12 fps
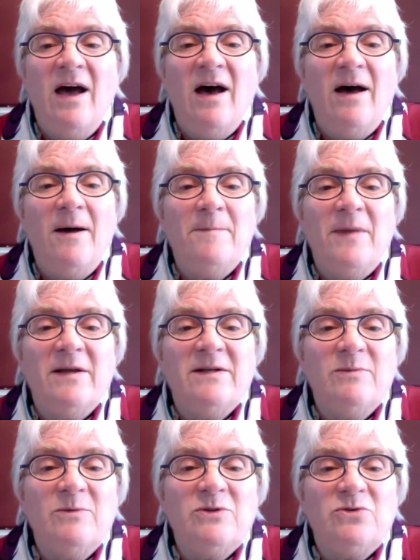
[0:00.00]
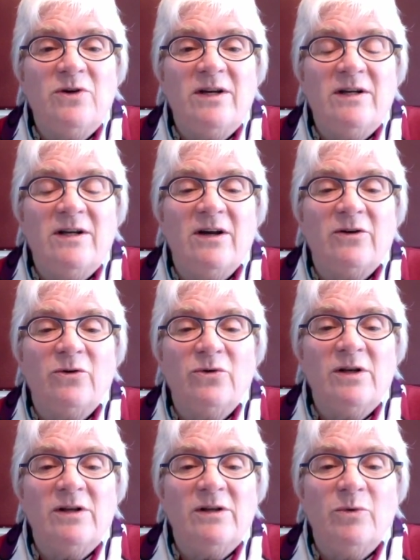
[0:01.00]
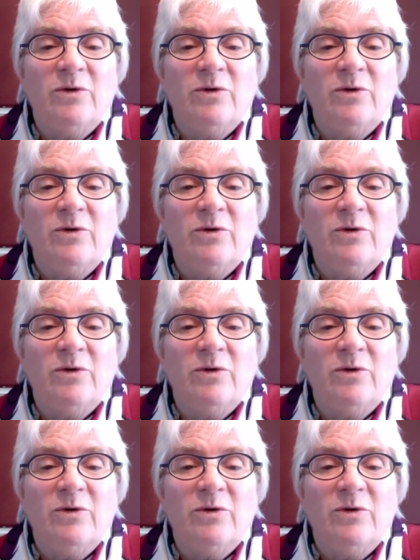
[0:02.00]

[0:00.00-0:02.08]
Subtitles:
and demonstrate a critically